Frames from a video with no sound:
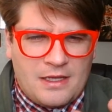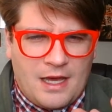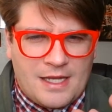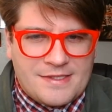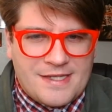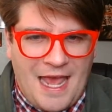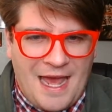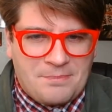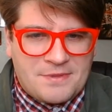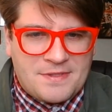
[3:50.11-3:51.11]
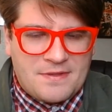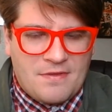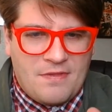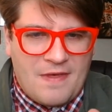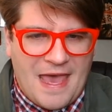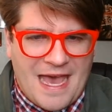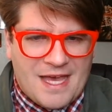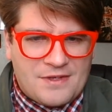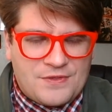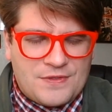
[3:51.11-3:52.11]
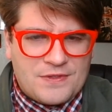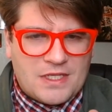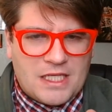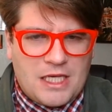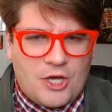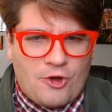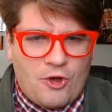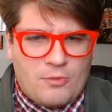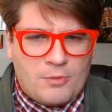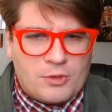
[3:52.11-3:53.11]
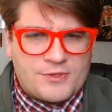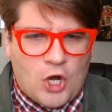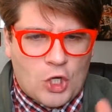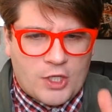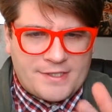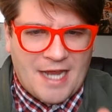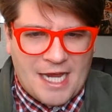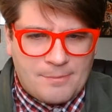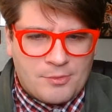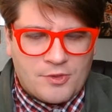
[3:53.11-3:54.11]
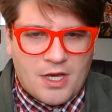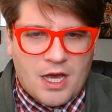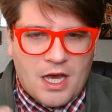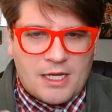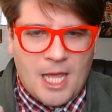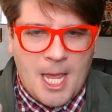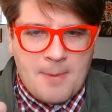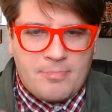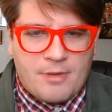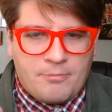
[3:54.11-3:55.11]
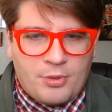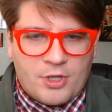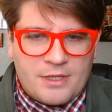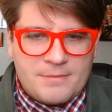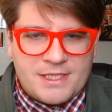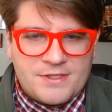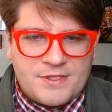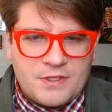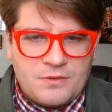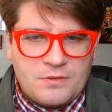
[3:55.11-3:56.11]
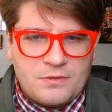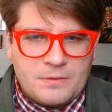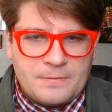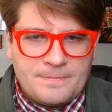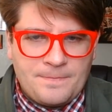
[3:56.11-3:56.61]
adapt that almost archetypal God, but put him into